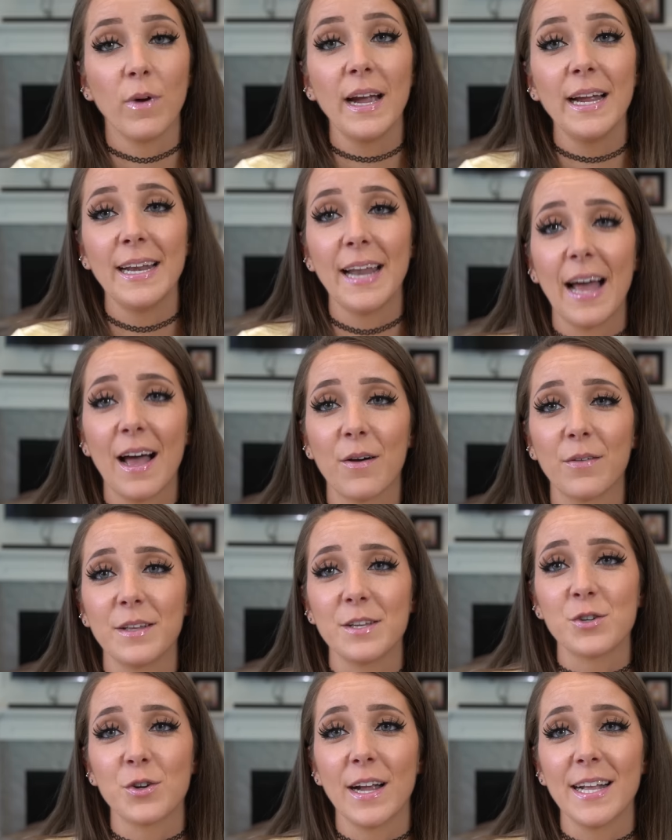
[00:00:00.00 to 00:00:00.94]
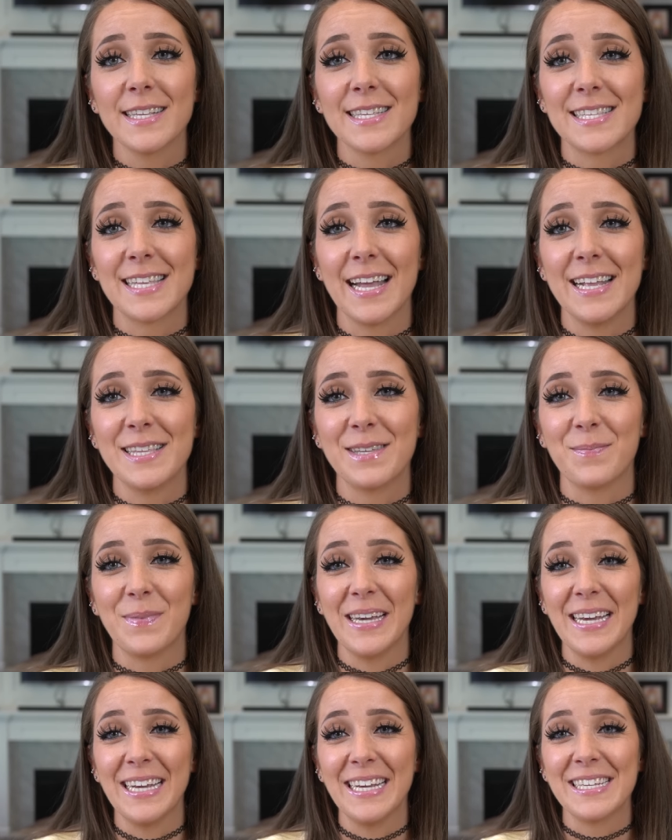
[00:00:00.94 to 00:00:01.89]
Right now, the trends tend to
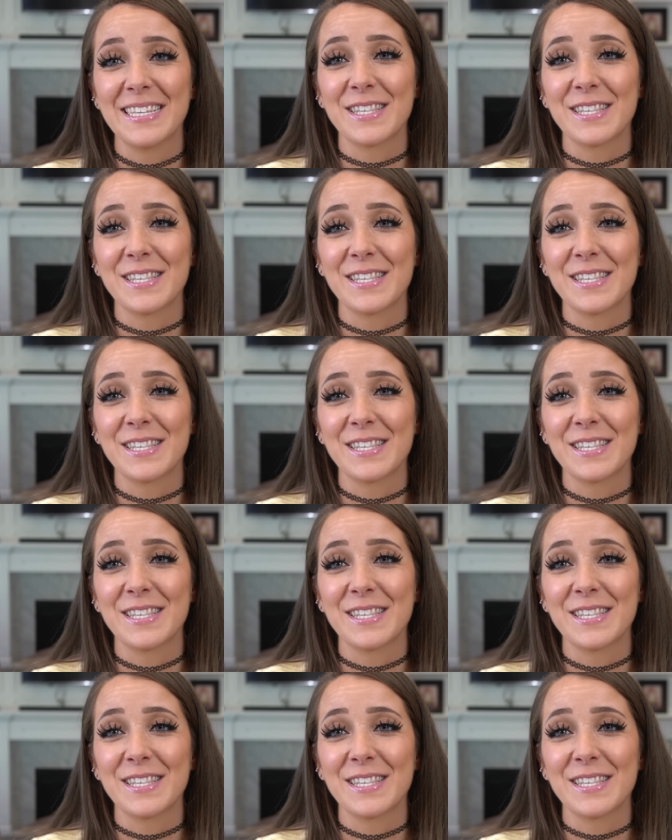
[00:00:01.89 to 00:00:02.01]
be